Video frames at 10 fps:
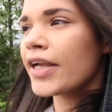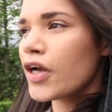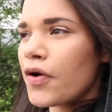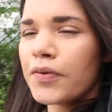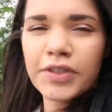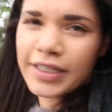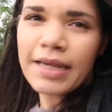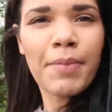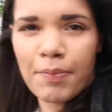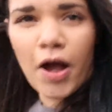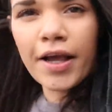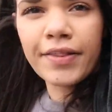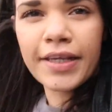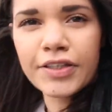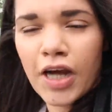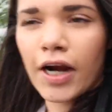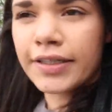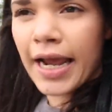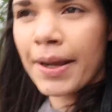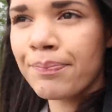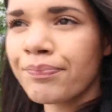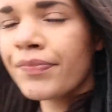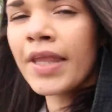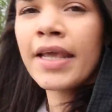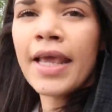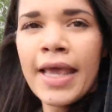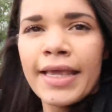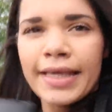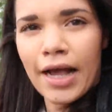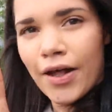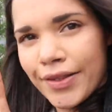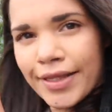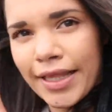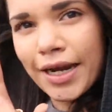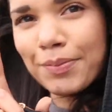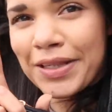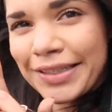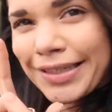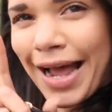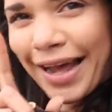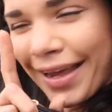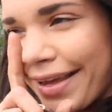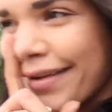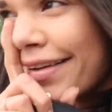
like, no, it was in my pocket the entire time. Yeah, I'll link that up in the sky.